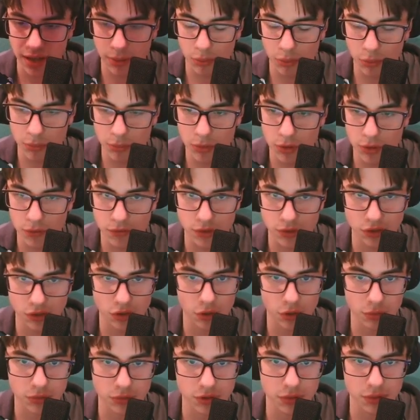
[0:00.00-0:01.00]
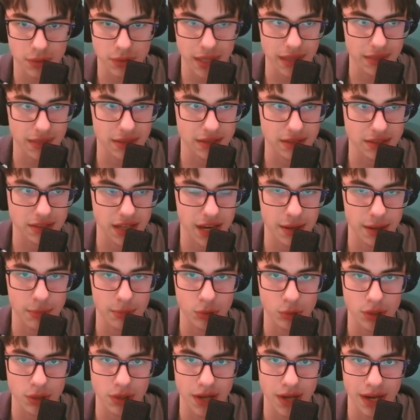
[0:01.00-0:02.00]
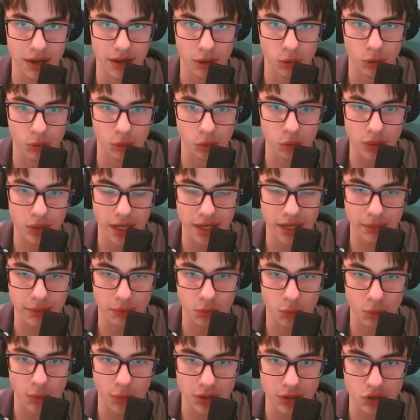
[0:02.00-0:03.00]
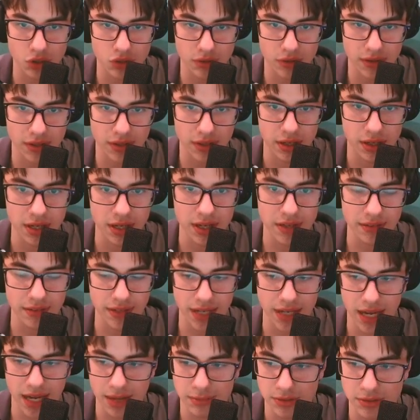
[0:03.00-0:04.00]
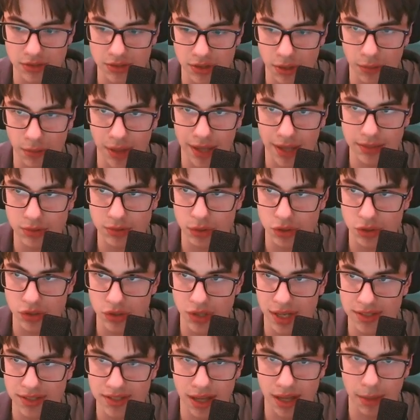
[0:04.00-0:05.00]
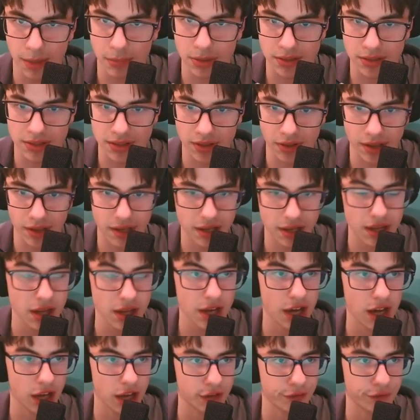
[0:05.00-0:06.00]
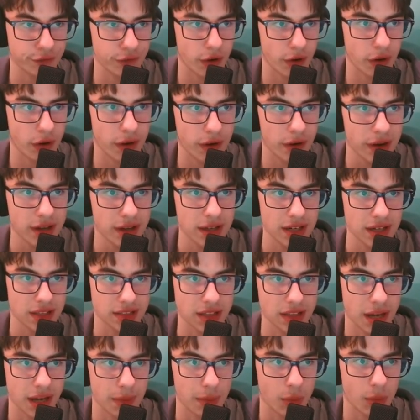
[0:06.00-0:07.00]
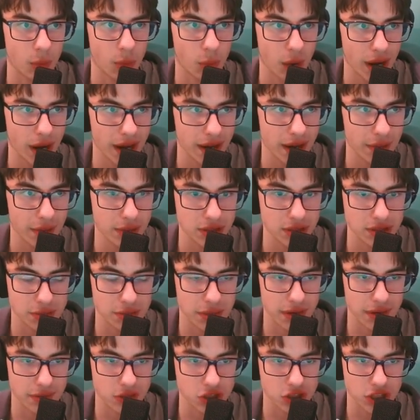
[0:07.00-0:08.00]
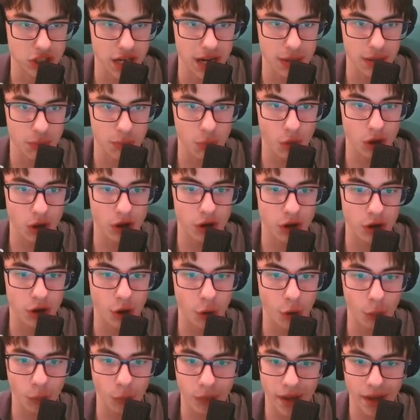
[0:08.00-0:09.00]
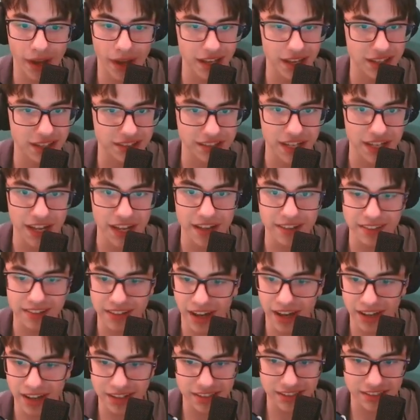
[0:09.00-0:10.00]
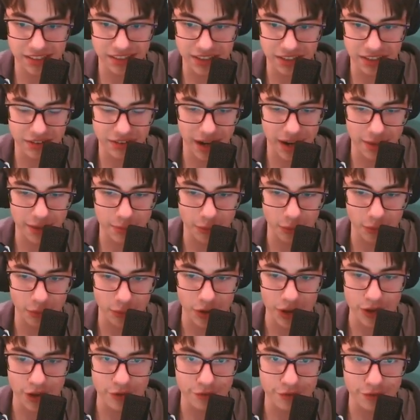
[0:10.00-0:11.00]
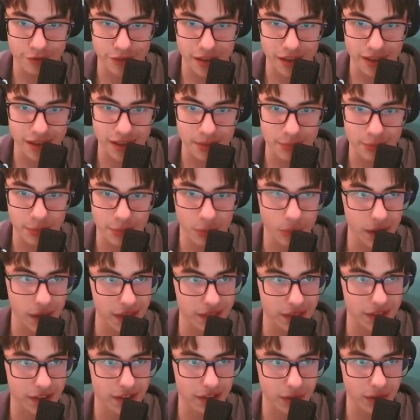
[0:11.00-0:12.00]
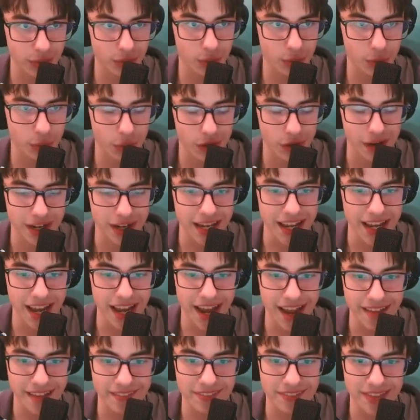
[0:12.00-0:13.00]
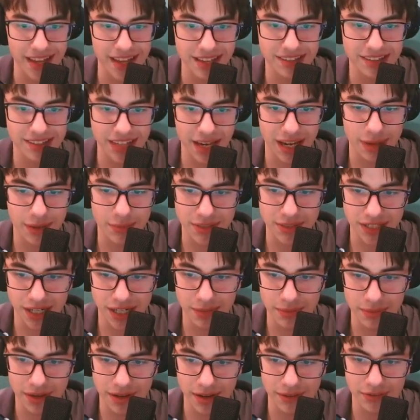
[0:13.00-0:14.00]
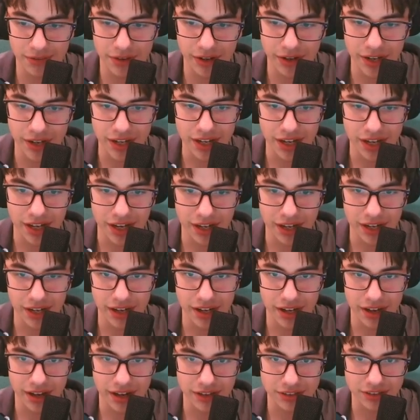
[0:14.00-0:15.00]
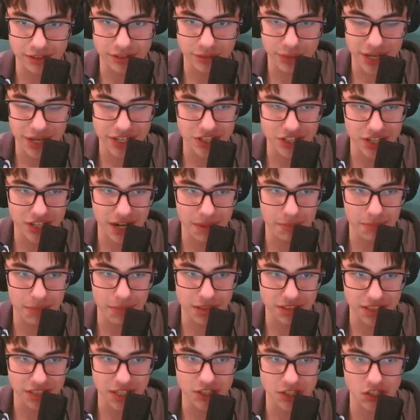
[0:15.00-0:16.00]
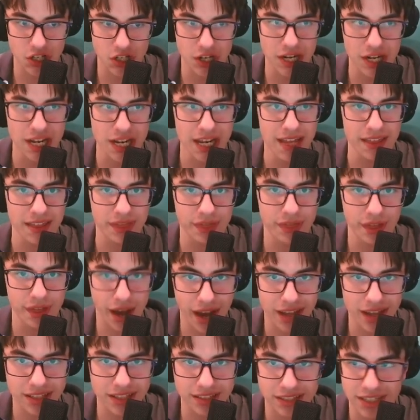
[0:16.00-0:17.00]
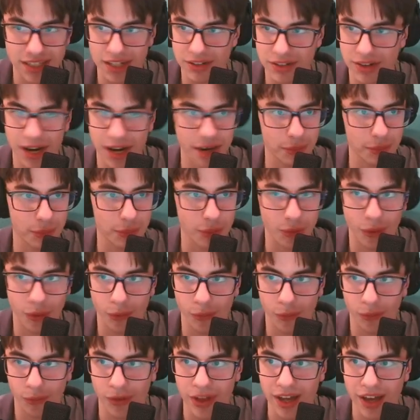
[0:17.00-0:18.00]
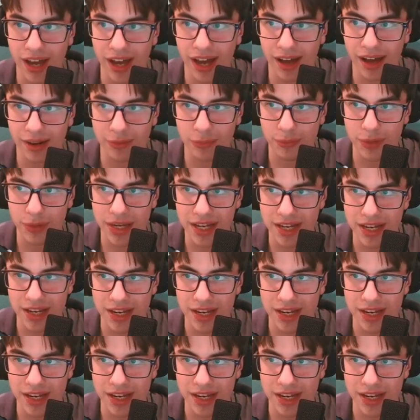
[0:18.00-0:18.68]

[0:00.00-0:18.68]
will move us up to in the table. You cannot look anymore whilst you're in the game. There's no like touchline tablet to click, as far as I'm aware, which is a bit of a shame. What a goal that is. That is incredible. Philip with another one in this game. He's had a bit of a switch in position. That is an incredible goal, and we